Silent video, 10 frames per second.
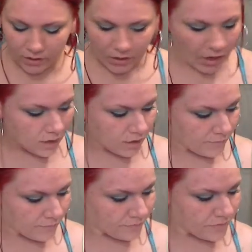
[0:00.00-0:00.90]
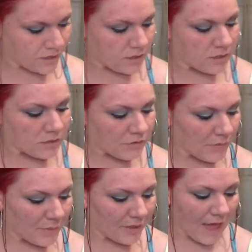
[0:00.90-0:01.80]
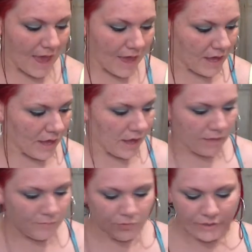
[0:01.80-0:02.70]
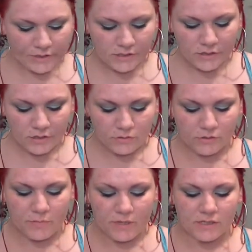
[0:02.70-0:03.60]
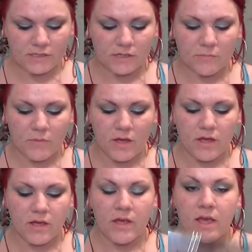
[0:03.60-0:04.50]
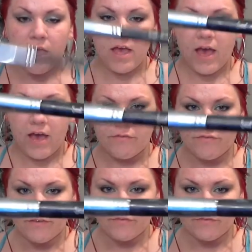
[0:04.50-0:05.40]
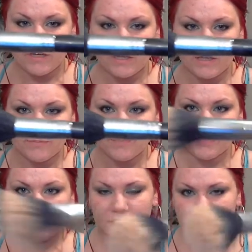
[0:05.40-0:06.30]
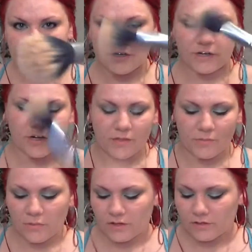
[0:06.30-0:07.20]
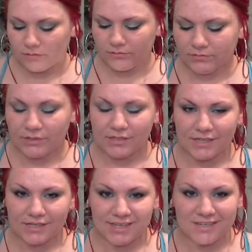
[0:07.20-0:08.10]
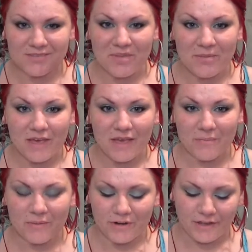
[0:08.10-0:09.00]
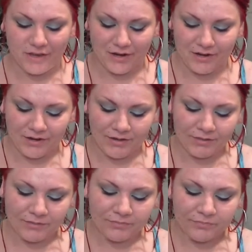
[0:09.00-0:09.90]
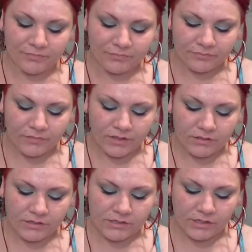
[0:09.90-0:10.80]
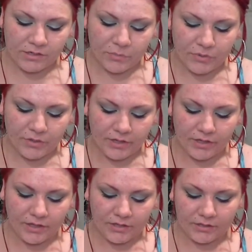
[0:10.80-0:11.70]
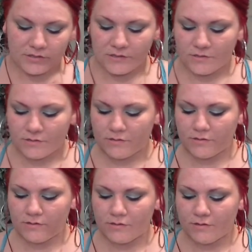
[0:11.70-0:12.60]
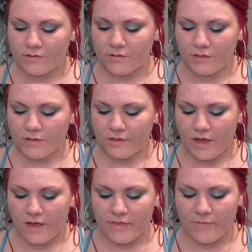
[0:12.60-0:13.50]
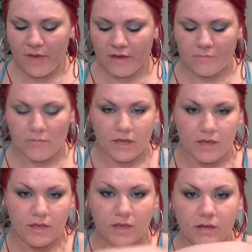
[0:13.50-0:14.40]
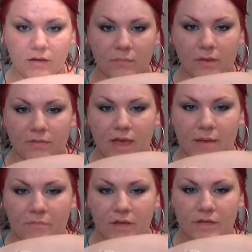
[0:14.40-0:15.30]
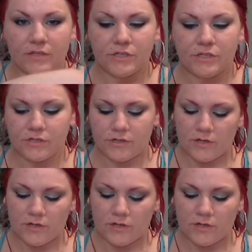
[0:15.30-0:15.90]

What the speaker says: To apply it, I'm going to use my Sigma F50, and it's dirty, but it's because I did my makeup earlier. I'm just going to put it on the back of my hand, about that much.